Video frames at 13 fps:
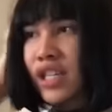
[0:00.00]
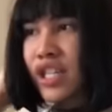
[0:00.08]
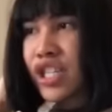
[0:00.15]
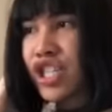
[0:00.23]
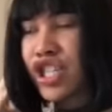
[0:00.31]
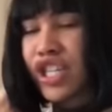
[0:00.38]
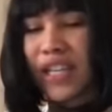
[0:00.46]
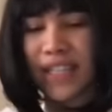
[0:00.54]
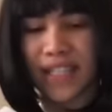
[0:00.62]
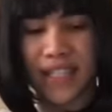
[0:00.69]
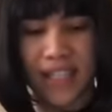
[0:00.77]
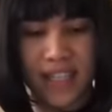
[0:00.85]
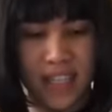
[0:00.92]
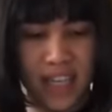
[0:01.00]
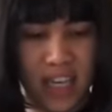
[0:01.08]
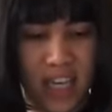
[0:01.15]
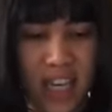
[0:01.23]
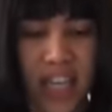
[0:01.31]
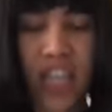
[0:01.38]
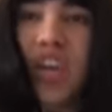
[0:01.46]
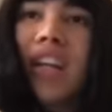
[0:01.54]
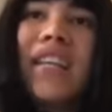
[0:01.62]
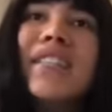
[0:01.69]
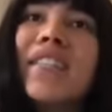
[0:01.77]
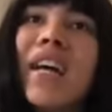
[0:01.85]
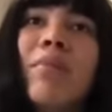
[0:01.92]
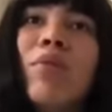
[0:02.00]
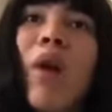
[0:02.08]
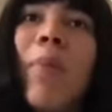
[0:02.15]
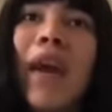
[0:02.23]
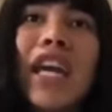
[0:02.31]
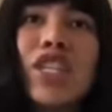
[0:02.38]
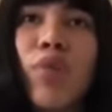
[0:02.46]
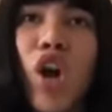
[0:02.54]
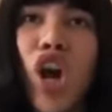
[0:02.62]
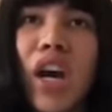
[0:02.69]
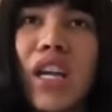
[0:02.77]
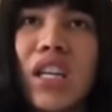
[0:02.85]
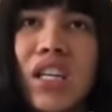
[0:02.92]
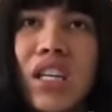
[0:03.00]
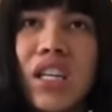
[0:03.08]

Shit. Can you at least tell me what page we're on?